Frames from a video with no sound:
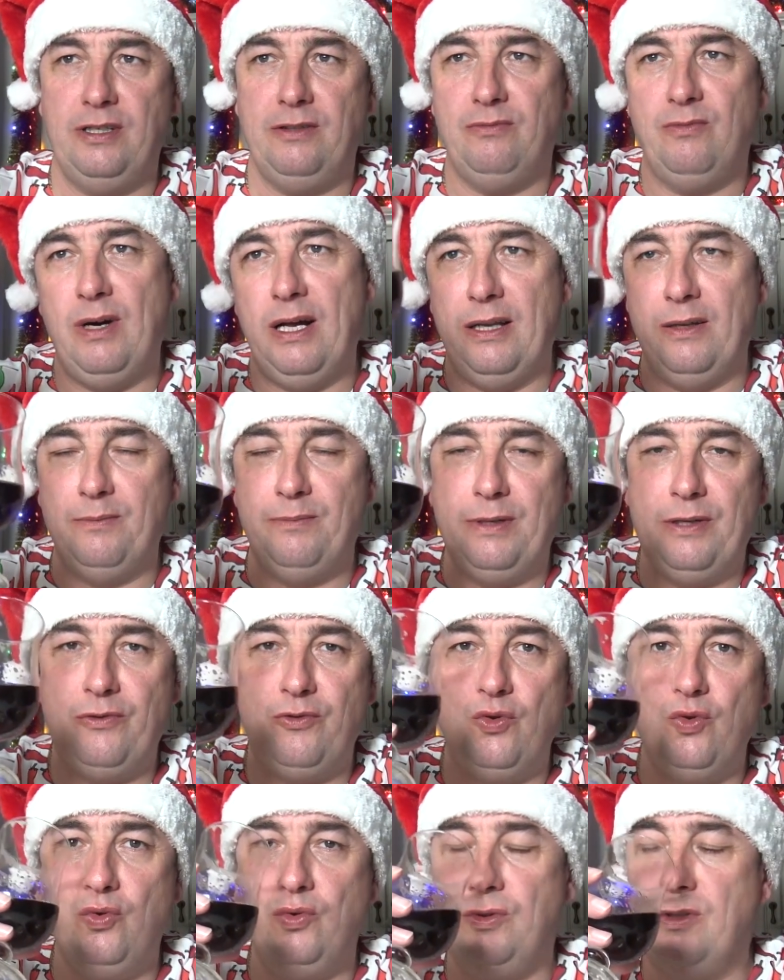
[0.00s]
well, a bit
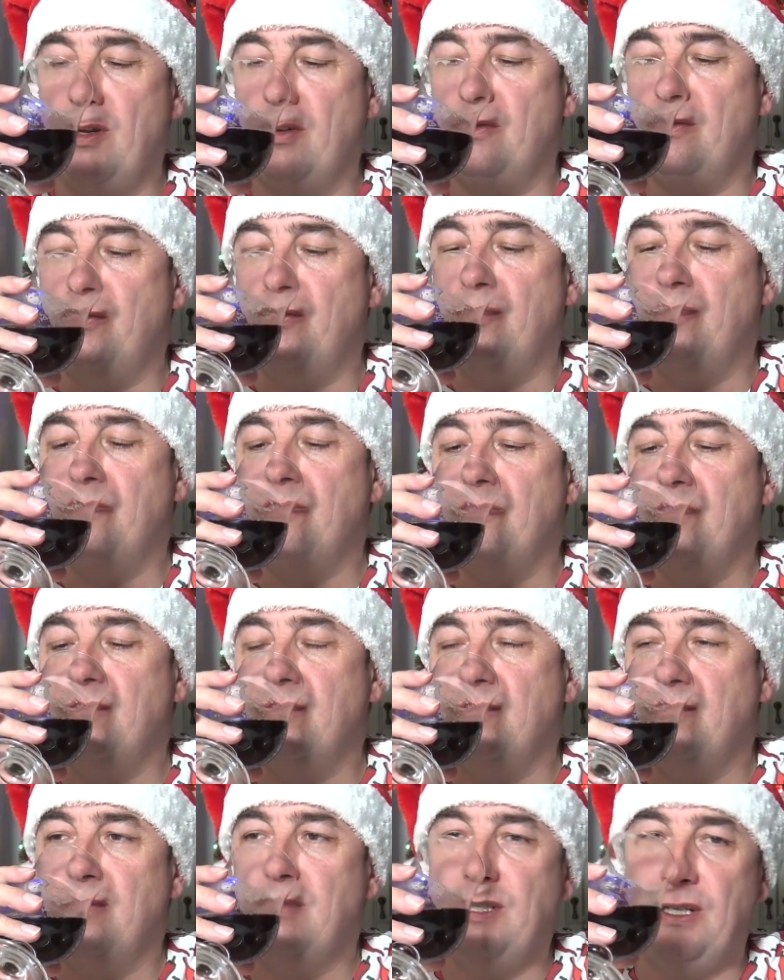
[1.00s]
rude. Not,
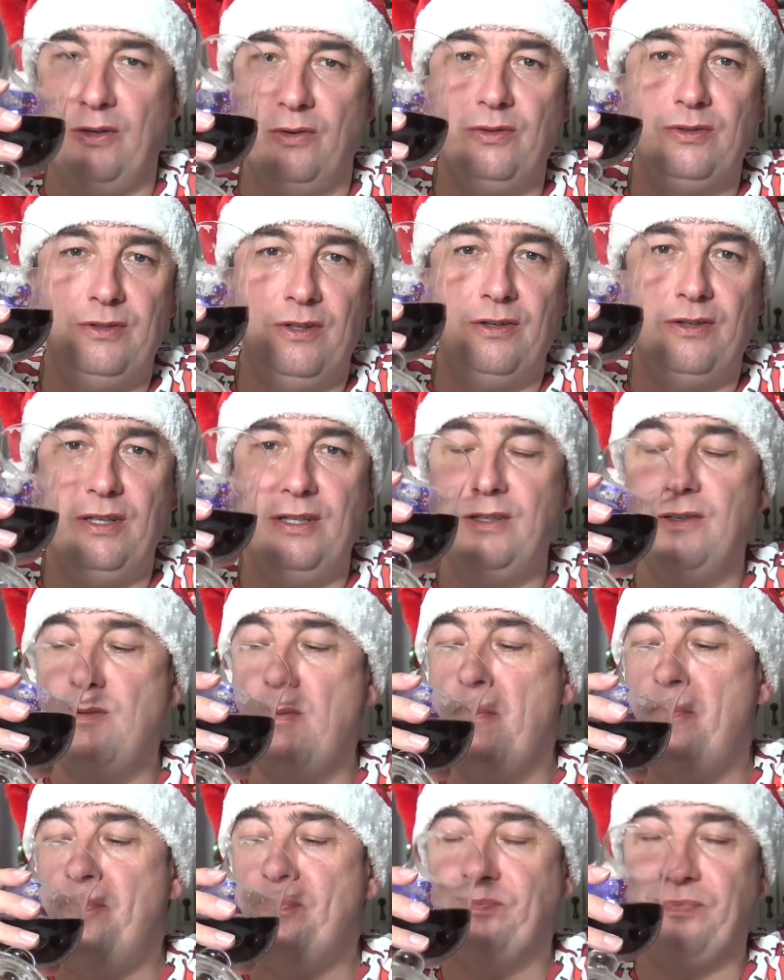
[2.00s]
you know, nothing.
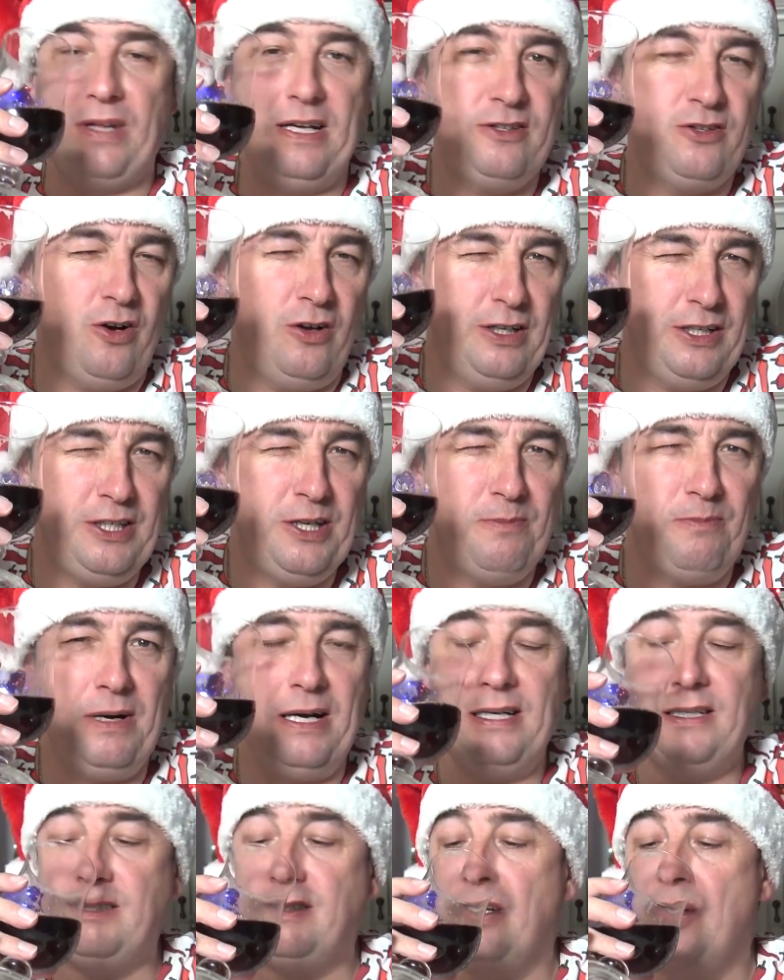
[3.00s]
It's all in your
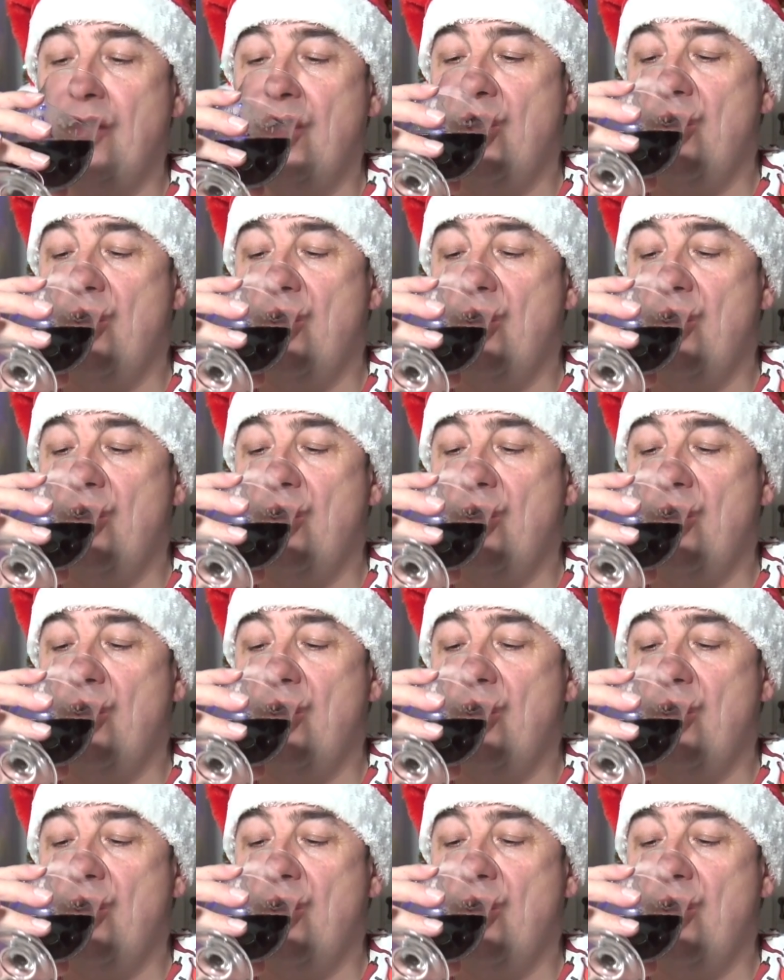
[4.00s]
mind.